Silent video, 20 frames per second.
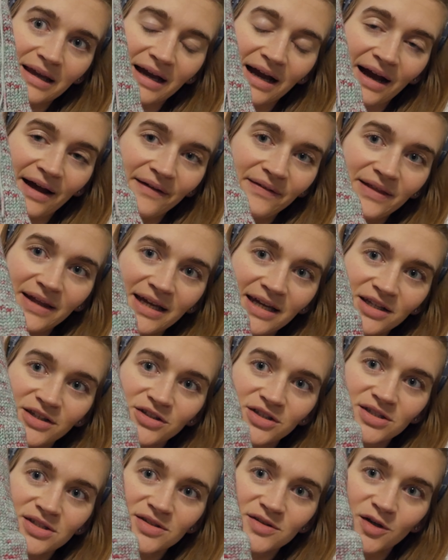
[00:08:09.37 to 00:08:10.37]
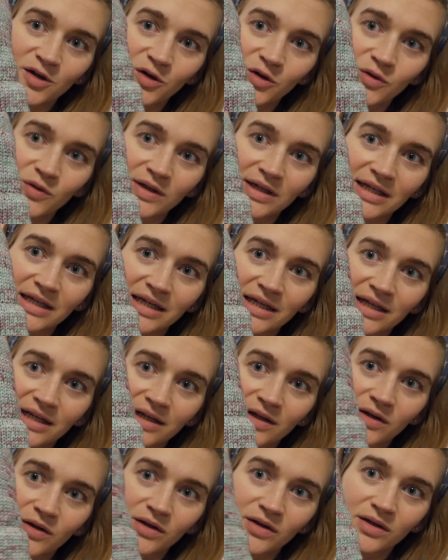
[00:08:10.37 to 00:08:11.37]
I think it's just so,
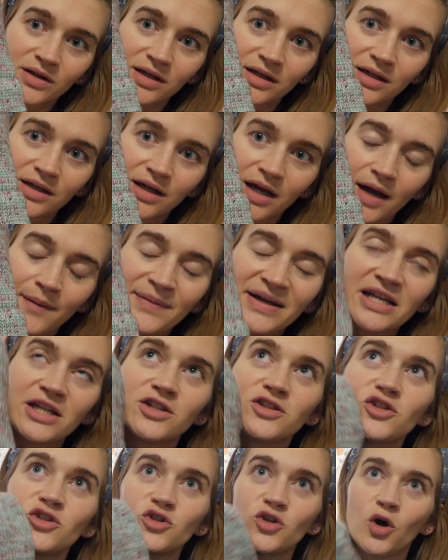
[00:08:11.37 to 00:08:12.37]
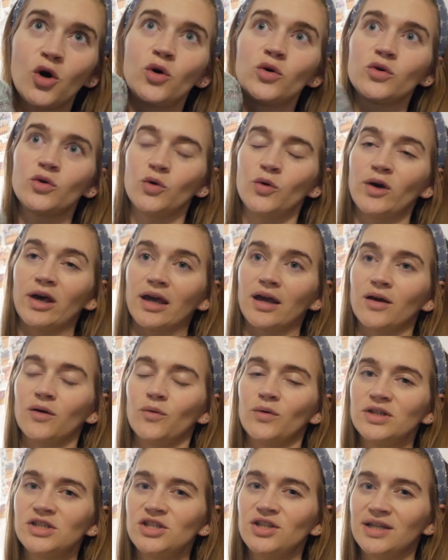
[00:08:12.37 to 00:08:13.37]
it's so quick.
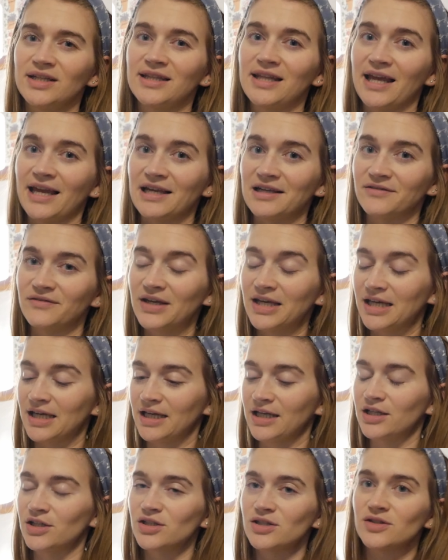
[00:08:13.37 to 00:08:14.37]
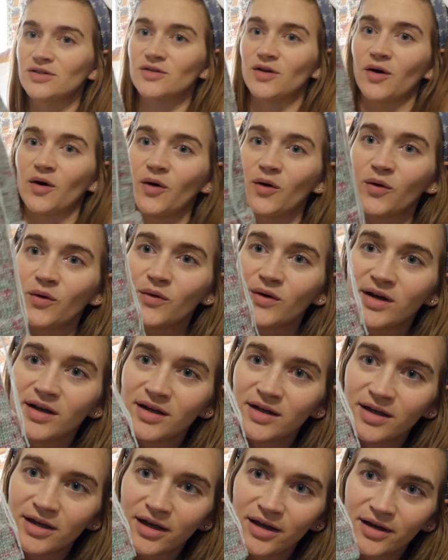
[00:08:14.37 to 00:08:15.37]
Once you get the hang of it, it is so
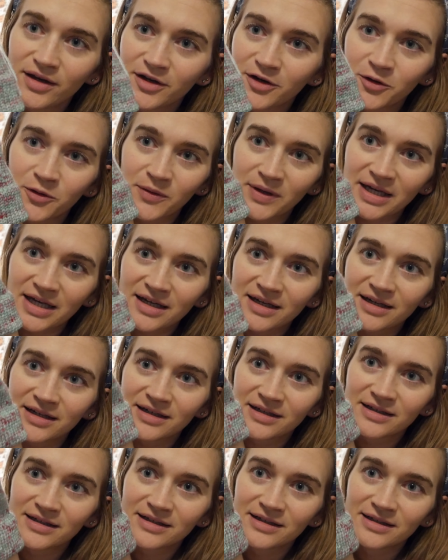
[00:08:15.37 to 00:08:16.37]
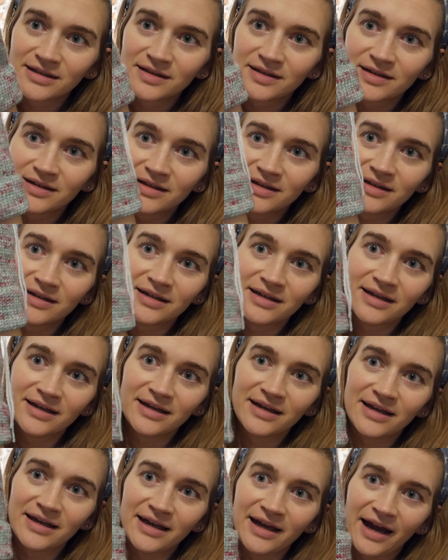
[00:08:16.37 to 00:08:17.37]
quick.
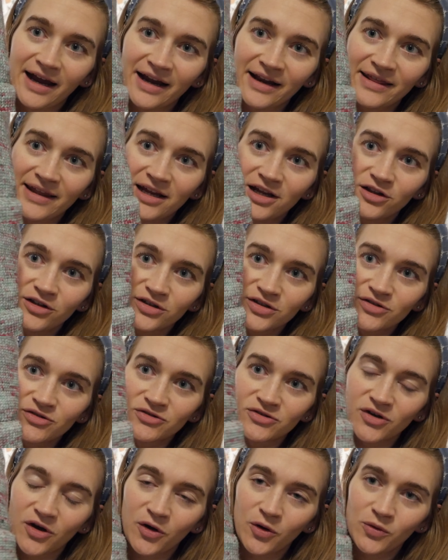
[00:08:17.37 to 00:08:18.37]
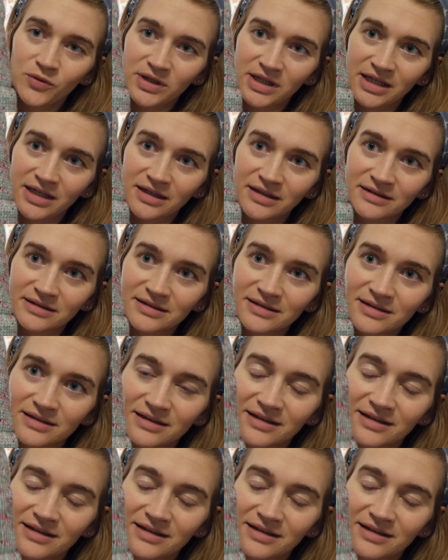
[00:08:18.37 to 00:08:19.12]
And I think it looks so neat.